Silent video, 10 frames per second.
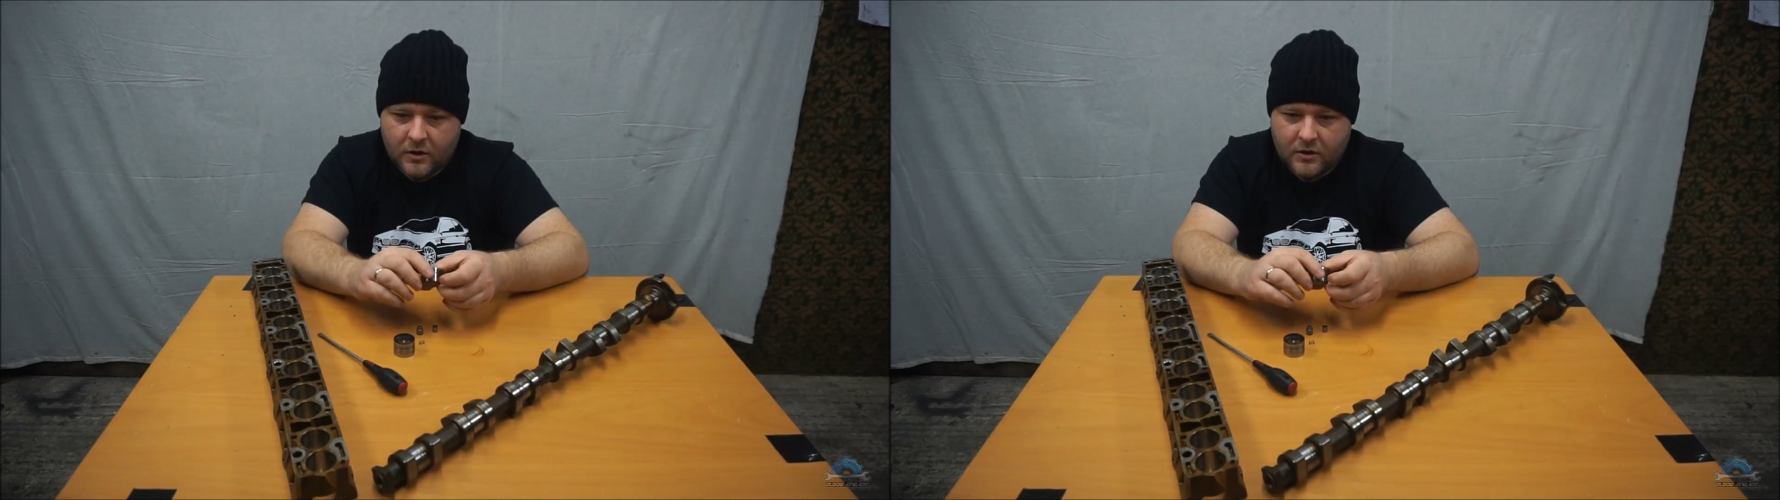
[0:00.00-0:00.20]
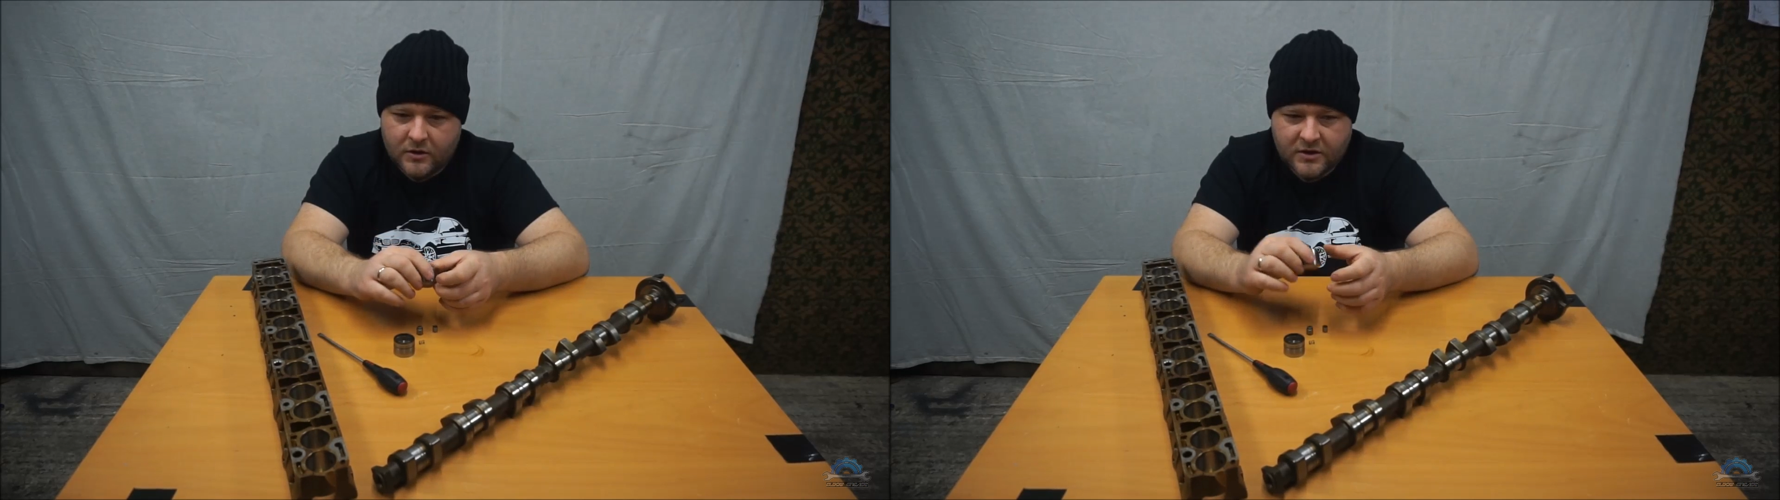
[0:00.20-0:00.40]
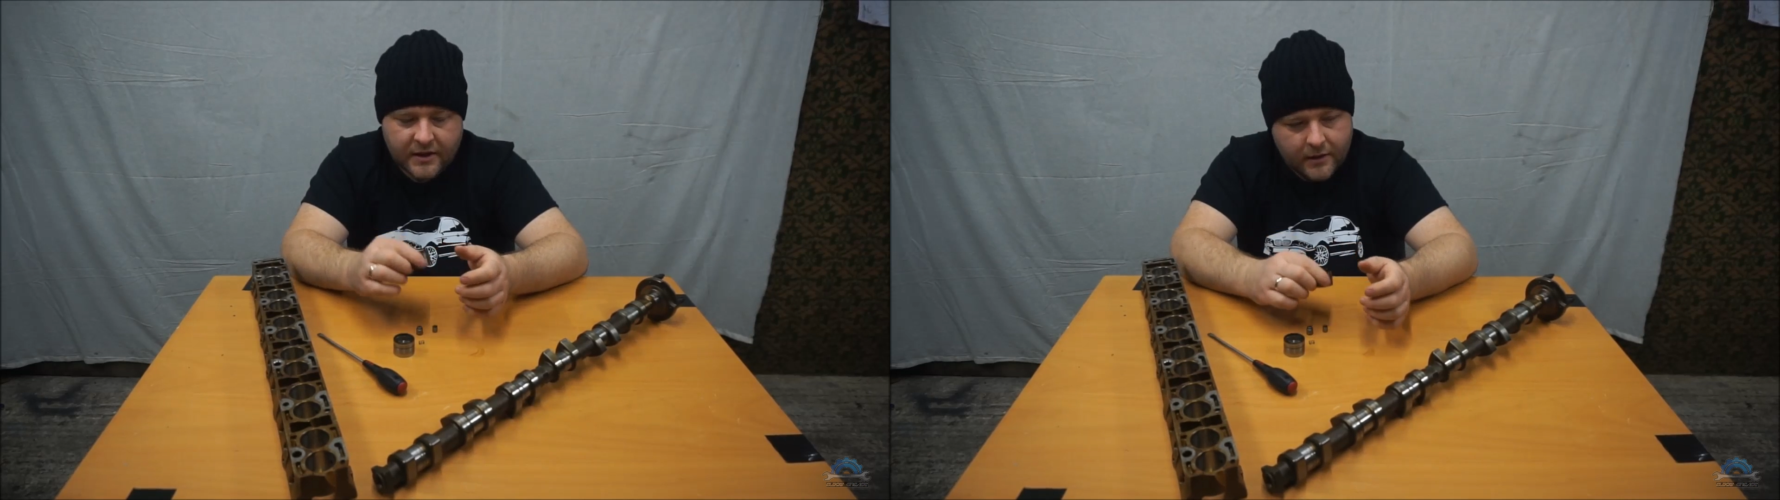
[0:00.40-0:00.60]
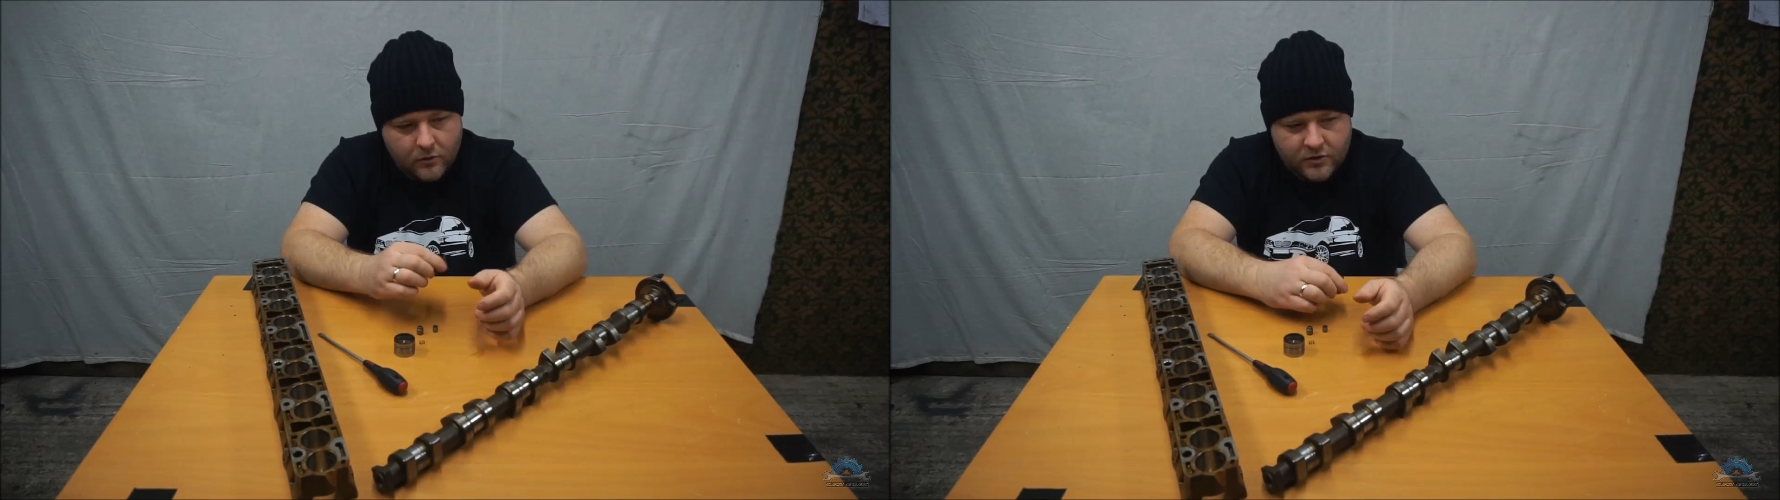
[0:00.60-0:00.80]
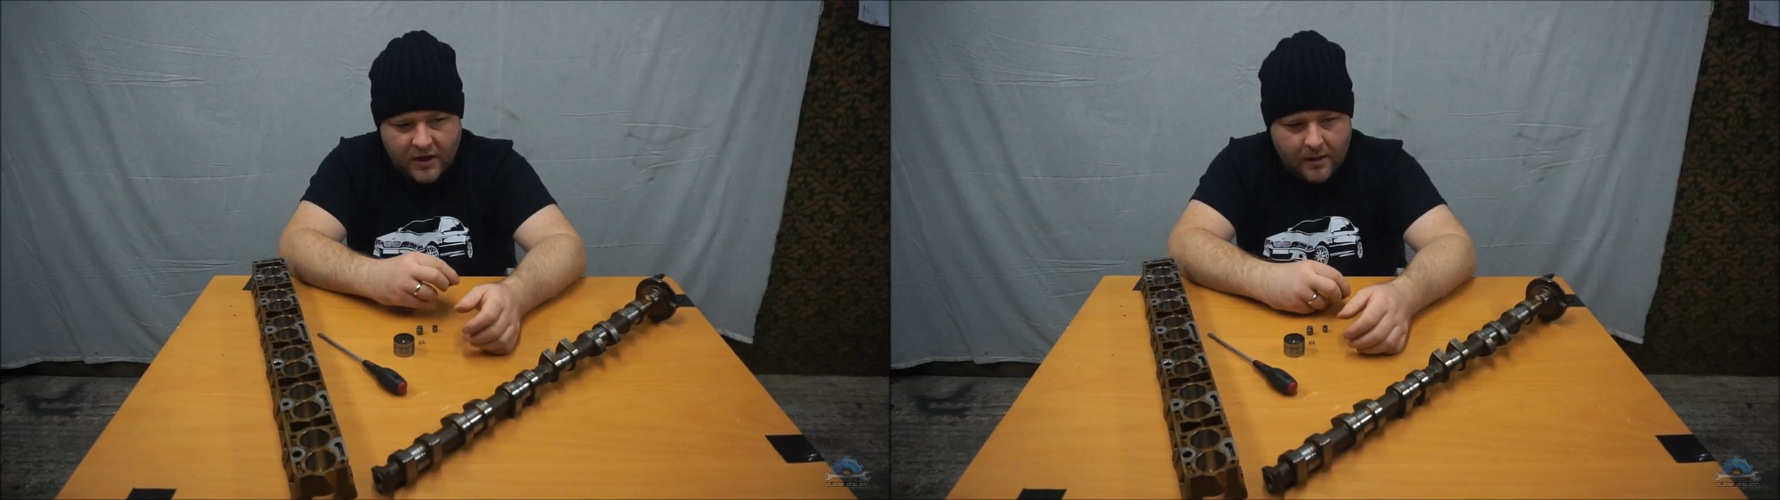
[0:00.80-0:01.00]

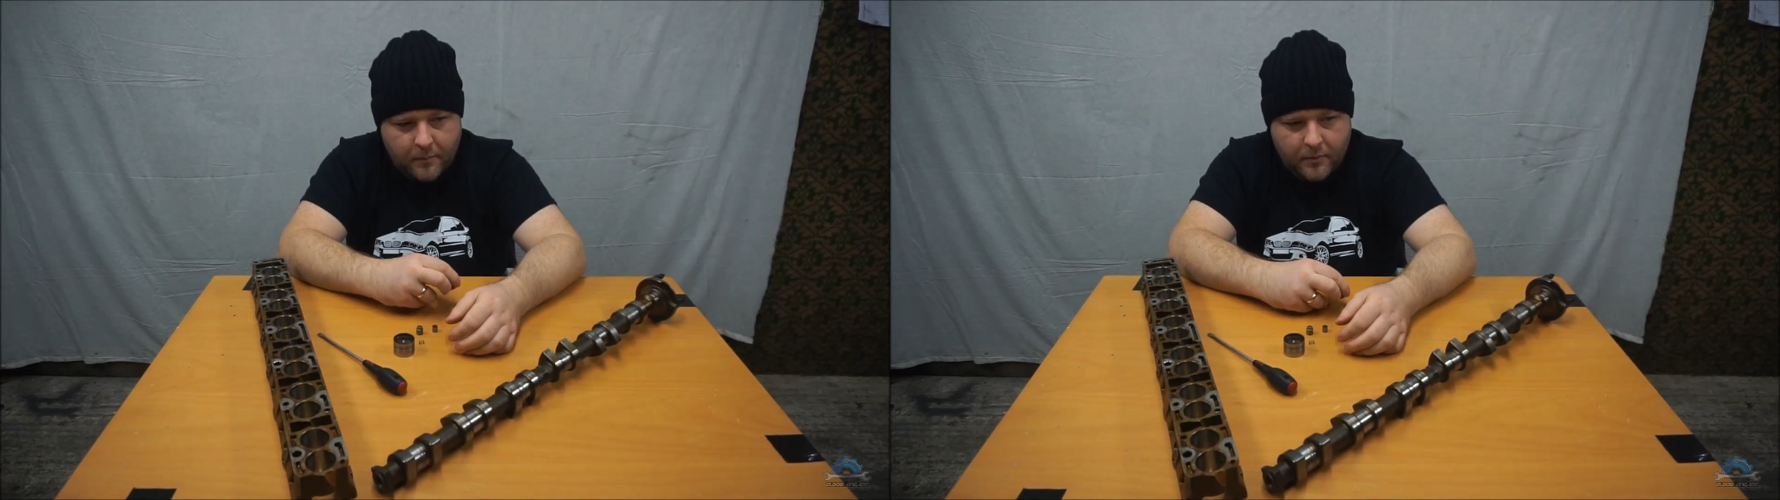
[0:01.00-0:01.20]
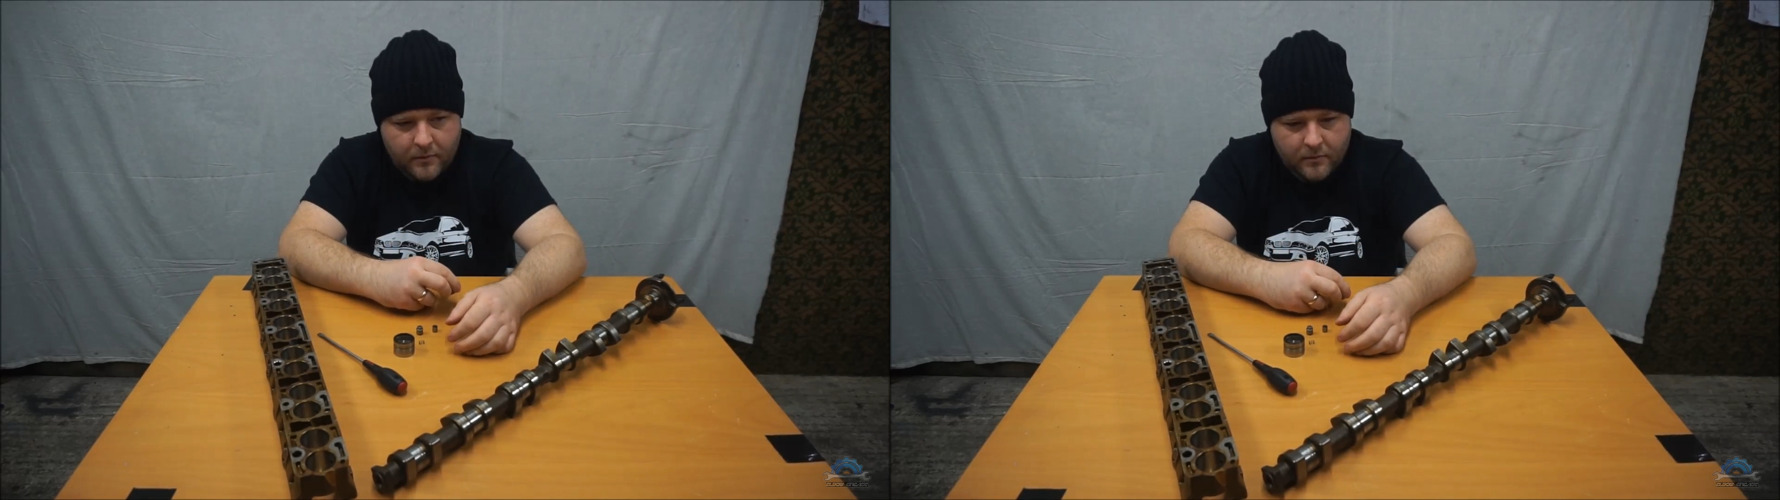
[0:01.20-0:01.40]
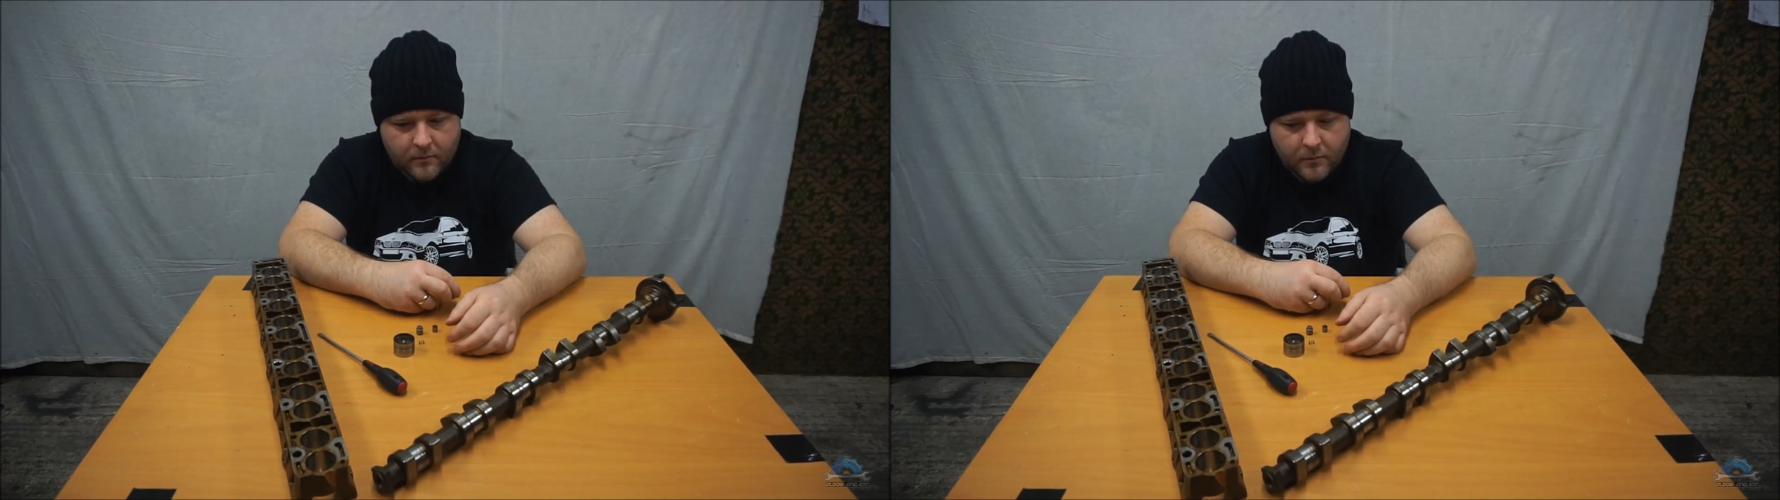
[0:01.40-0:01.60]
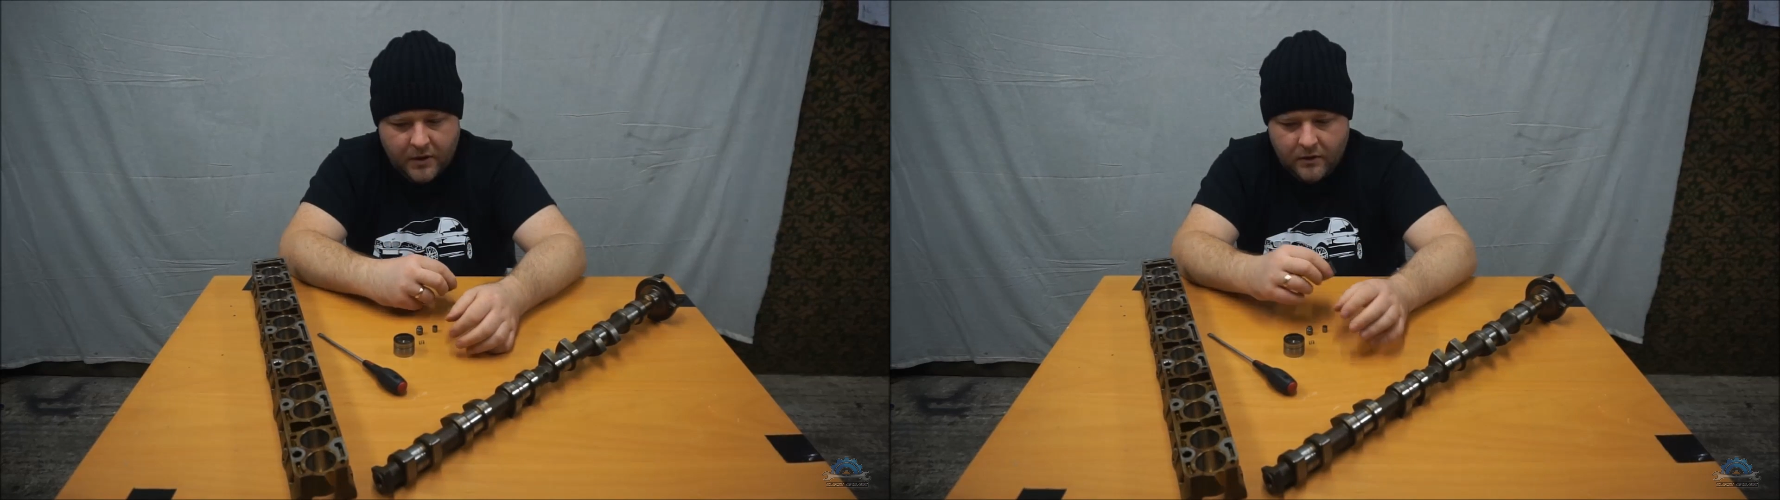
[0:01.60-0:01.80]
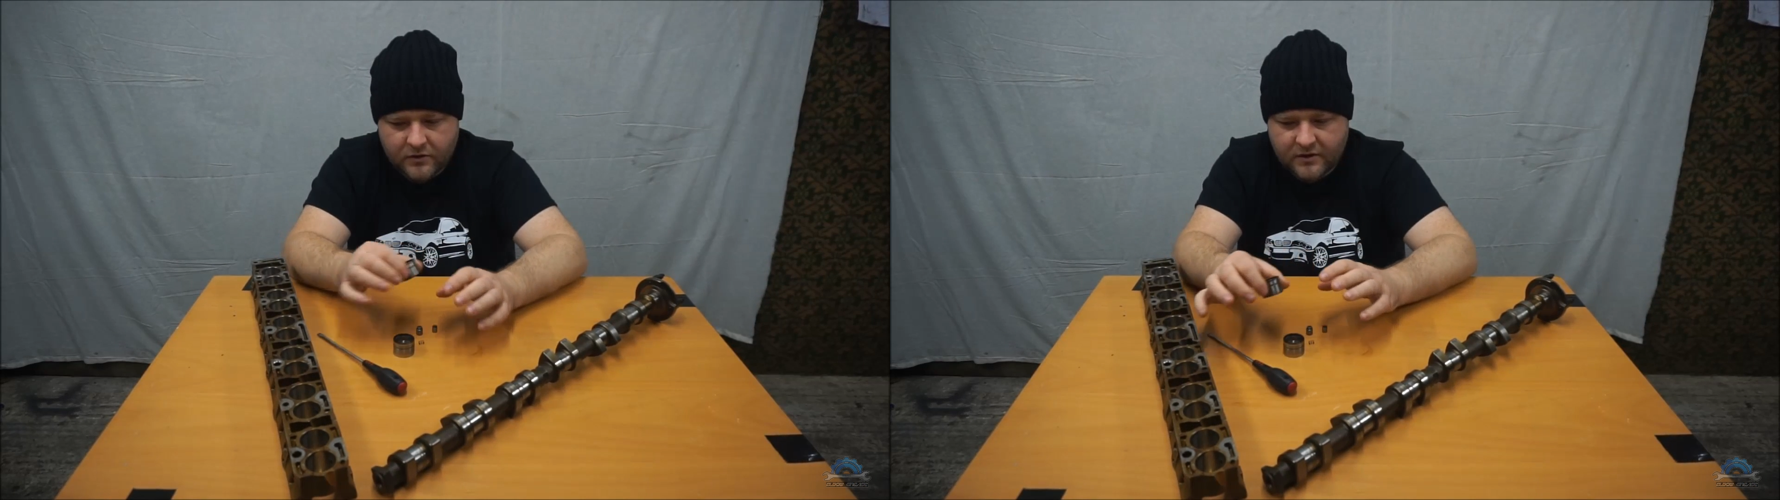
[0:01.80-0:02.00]
single tap, because